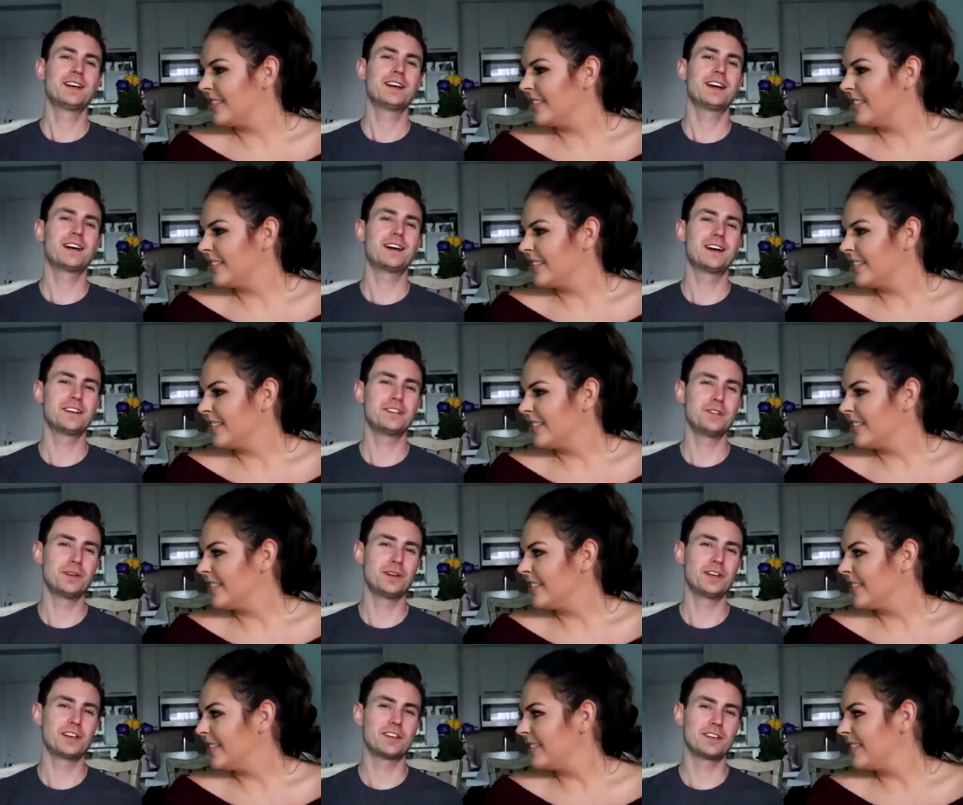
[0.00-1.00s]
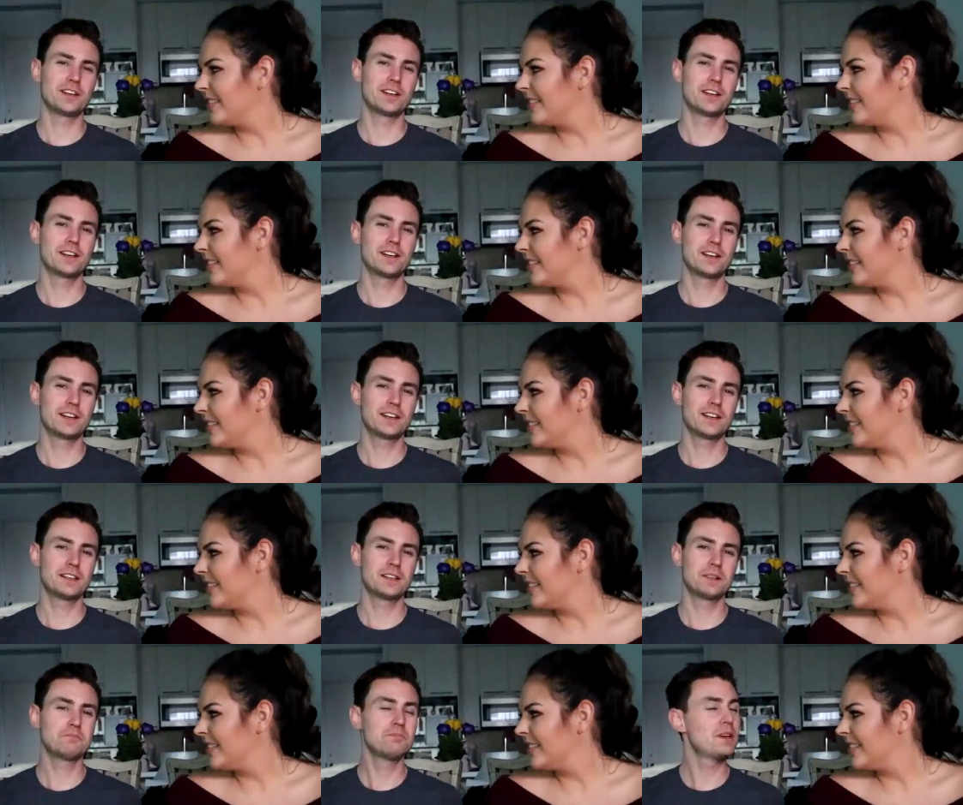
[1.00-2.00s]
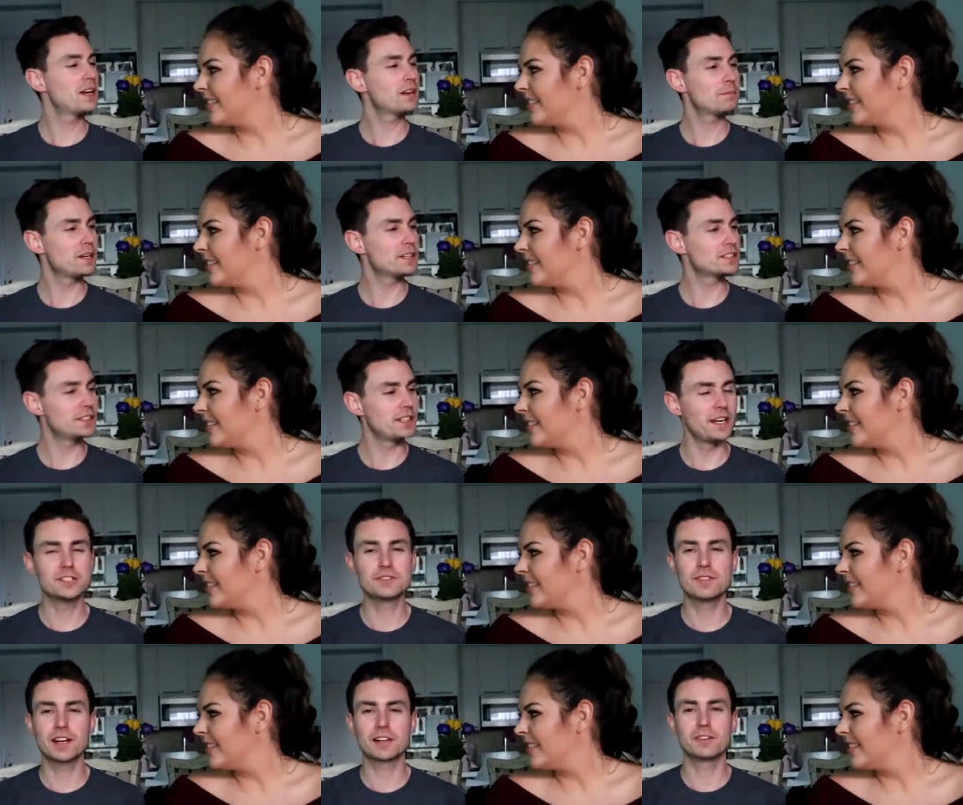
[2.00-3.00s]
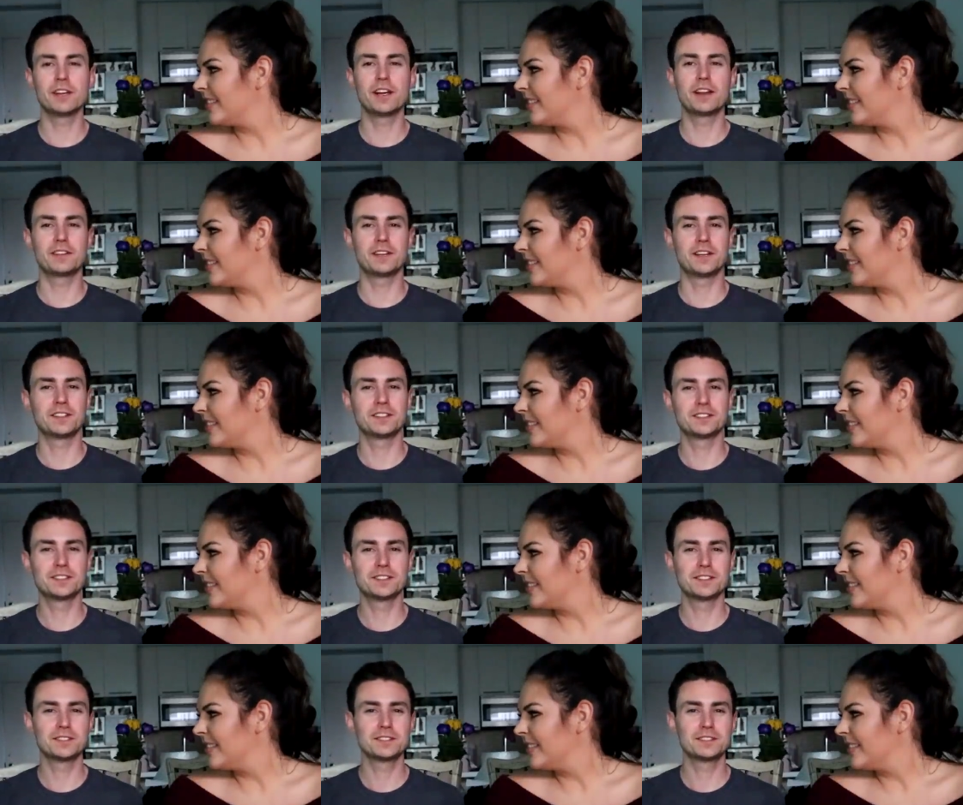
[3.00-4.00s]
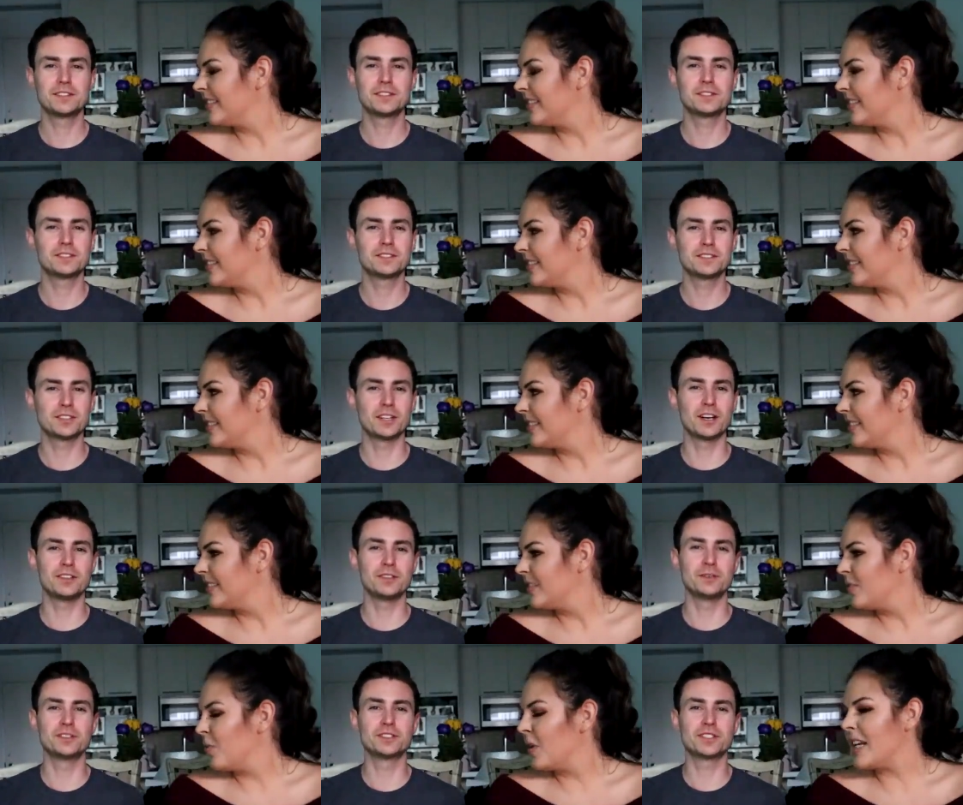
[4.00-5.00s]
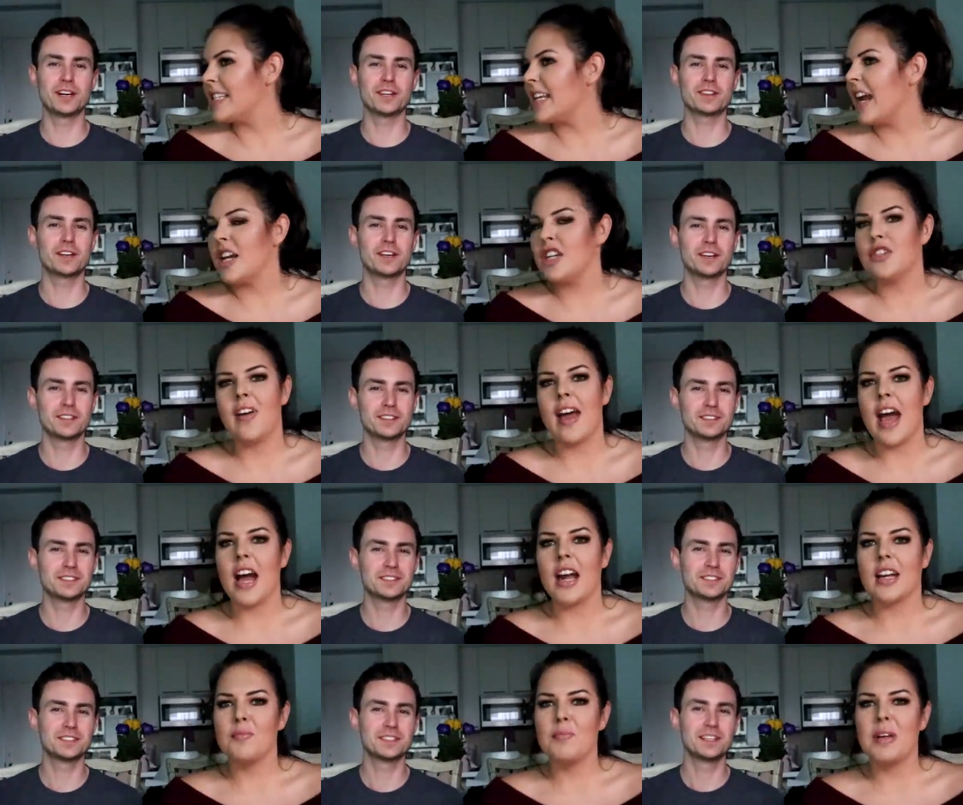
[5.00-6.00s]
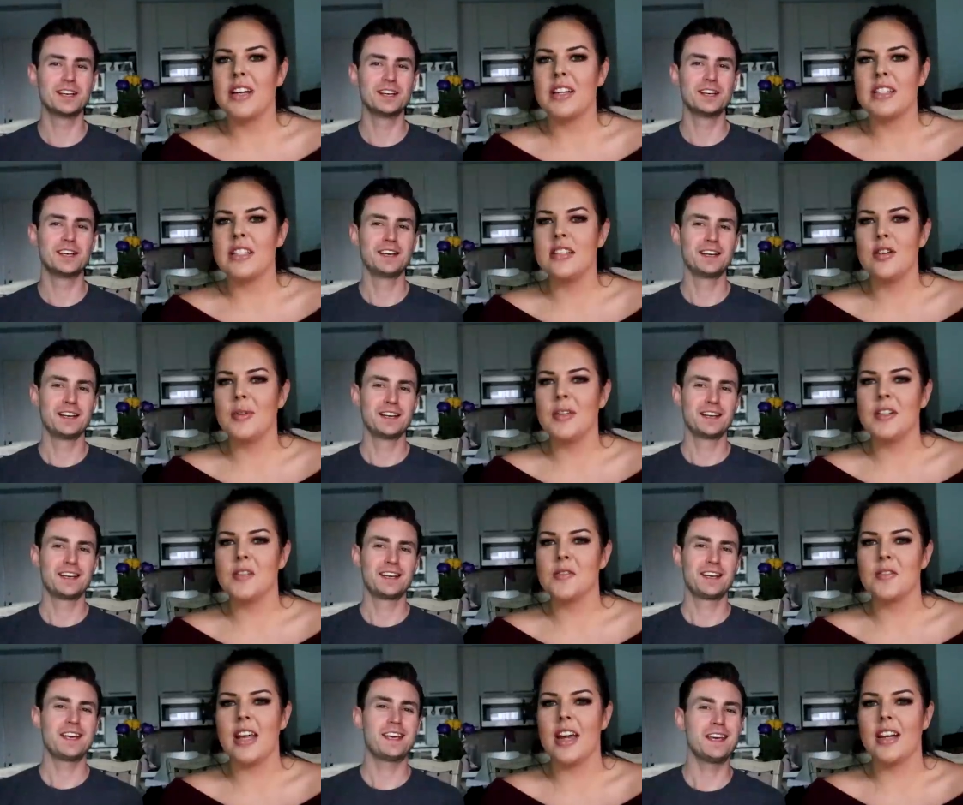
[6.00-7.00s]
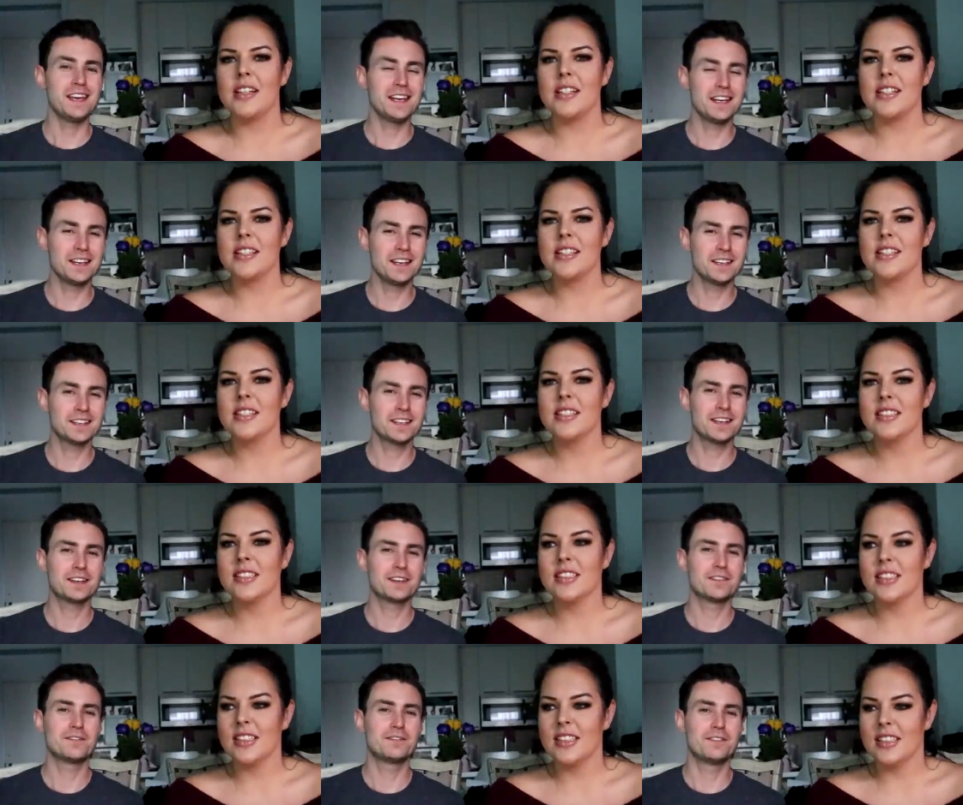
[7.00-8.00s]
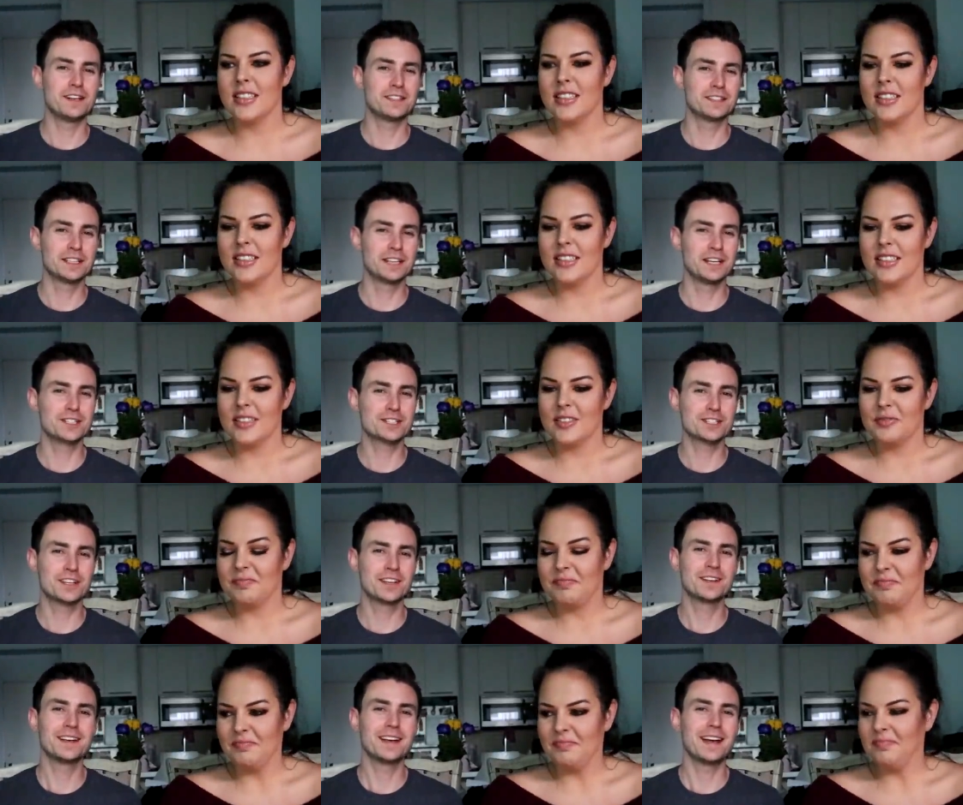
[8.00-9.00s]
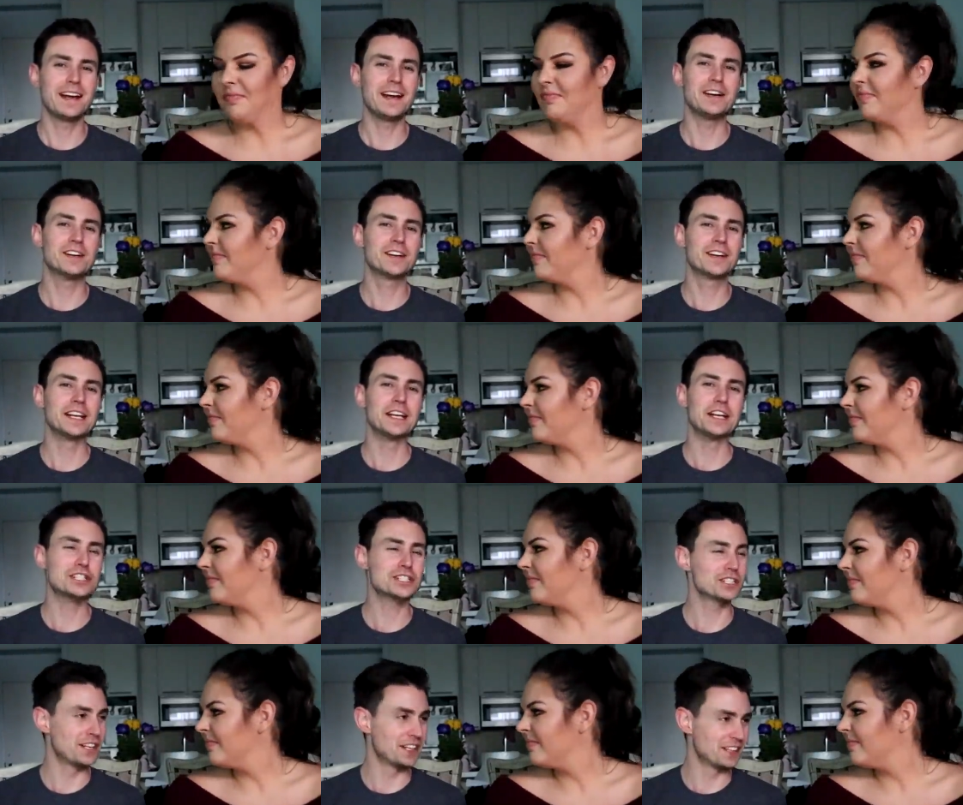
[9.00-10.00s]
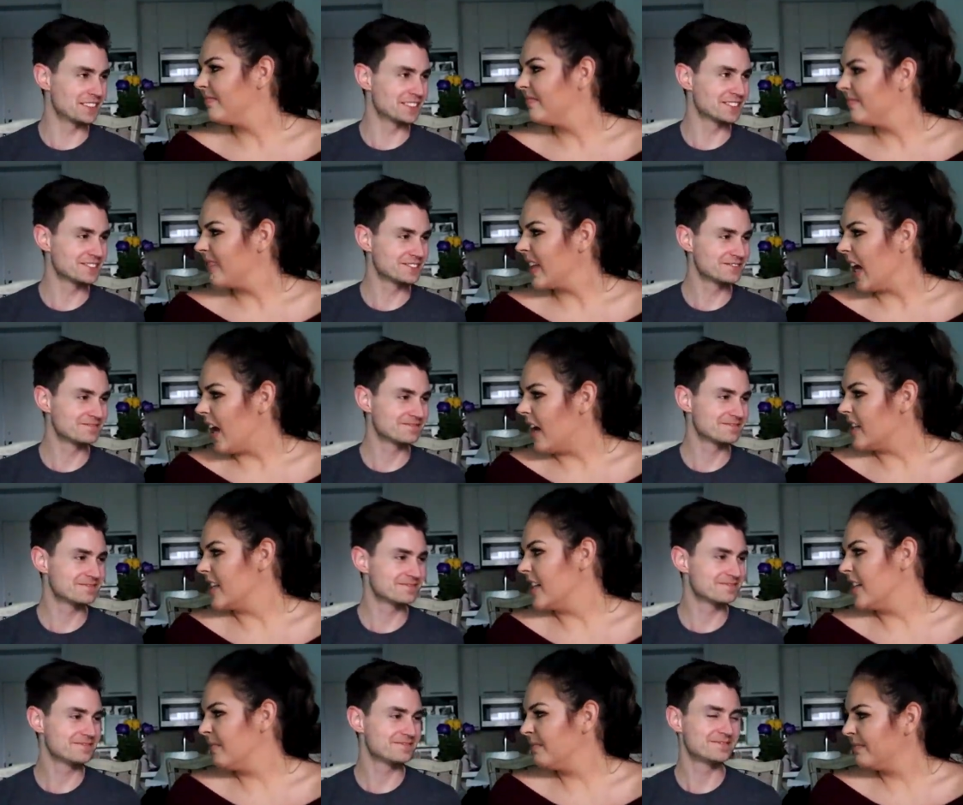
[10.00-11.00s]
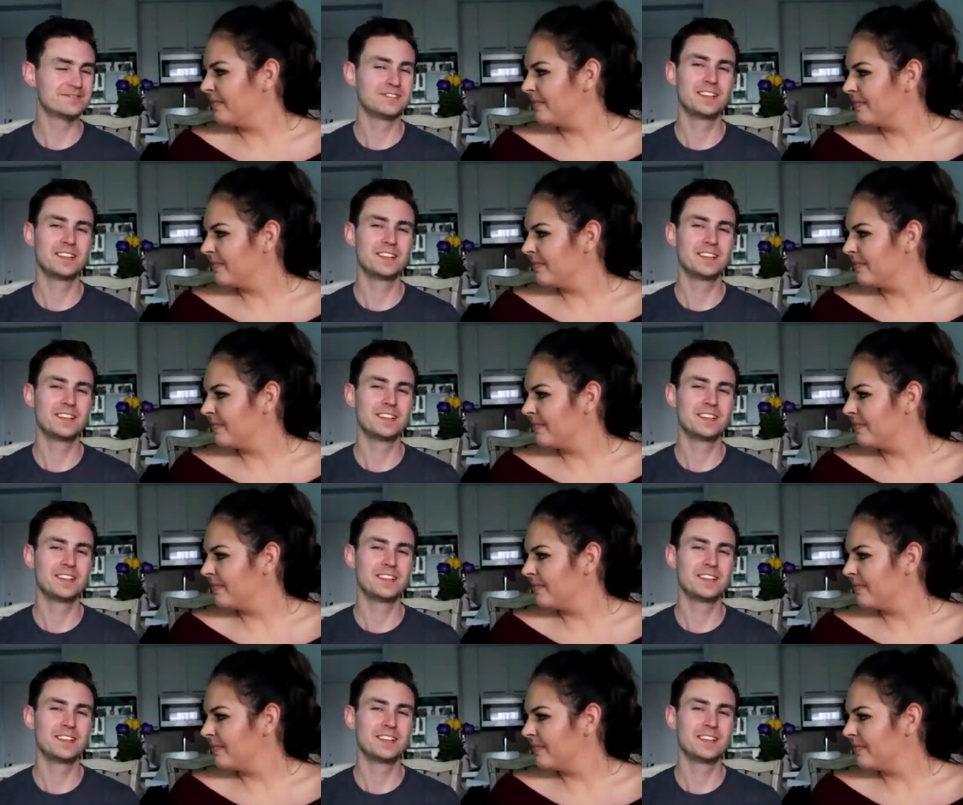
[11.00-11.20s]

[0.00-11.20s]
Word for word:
Speaker 1: uh, doing uh, yeah, basically HVAC related things. Scott doing what Scott is HVAC?
Speaker 2: Things. Because nobody knows what that Heating, is. Heating,
Speaker 1: ventilation, air conditioning. Awesome.